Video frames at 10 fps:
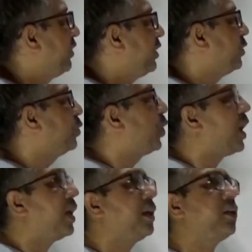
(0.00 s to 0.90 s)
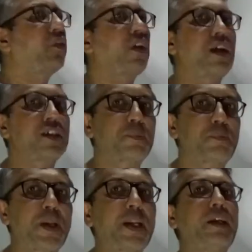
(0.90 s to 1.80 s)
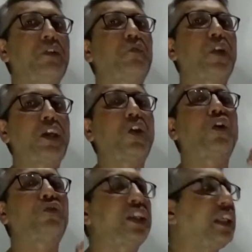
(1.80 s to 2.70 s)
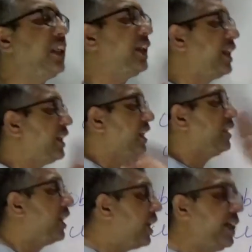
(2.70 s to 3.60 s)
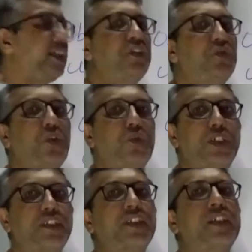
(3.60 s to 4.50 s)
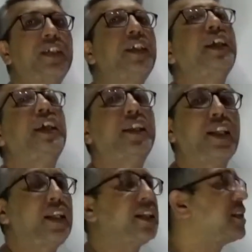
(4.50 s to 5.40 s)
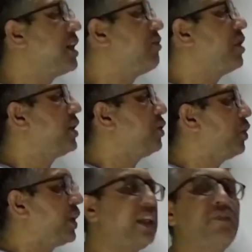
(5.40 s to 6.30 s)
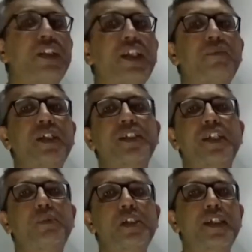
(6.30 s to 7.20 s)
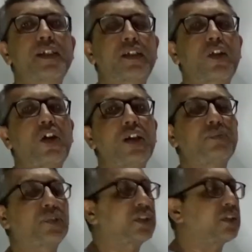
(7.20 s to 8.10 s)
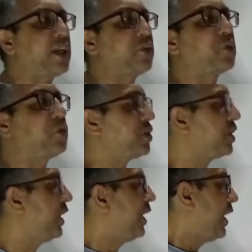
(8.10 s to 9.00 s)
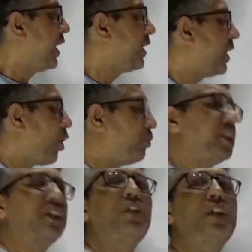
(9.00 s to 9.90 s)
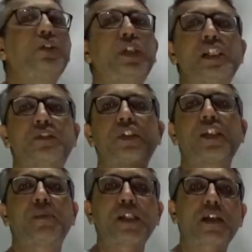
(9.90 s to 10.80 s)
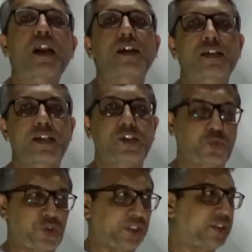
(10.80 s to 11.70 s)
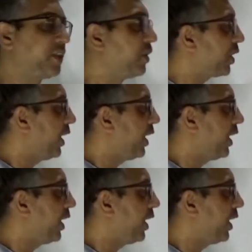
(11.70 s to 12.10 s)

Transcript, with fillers: giving you a transparent way of dealing it in their individual worlds. In the relational world, you deal with them as tables and columns and rows. In the object world, you deal with them as class and users.